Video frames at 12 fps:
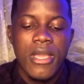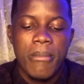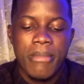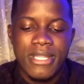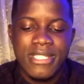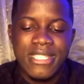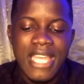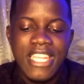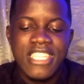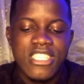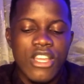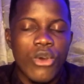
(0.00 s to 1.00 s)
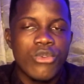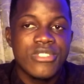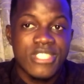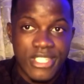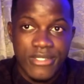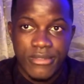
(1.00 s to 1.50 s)
But that is your own
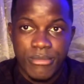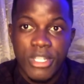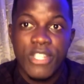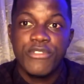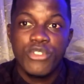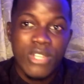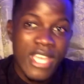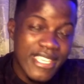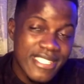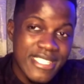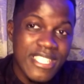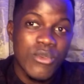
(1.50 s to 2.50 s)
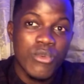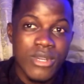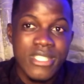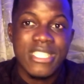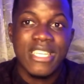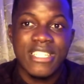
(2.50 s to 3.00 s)
deal. But if you guys still
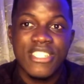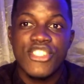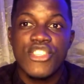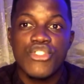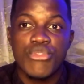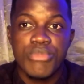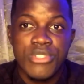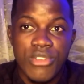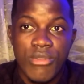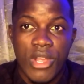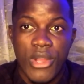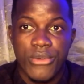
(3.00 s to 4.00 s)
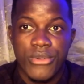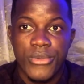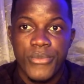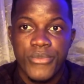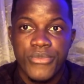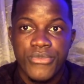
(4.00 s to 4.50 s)
want LJ to be around,
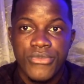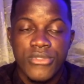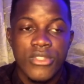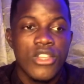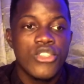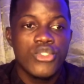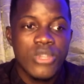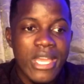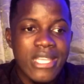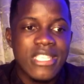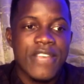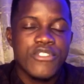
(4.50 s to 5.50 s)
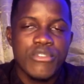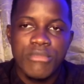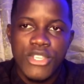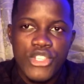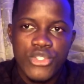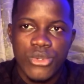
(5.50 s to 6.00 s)
you guys have to
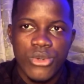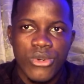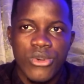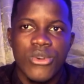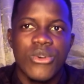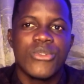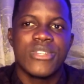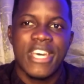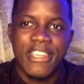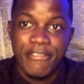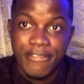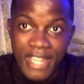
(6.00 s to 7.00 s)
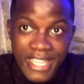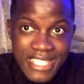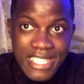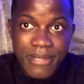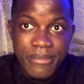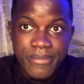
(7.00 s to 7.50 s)
make sure on advise
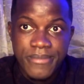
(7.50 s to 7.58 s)
him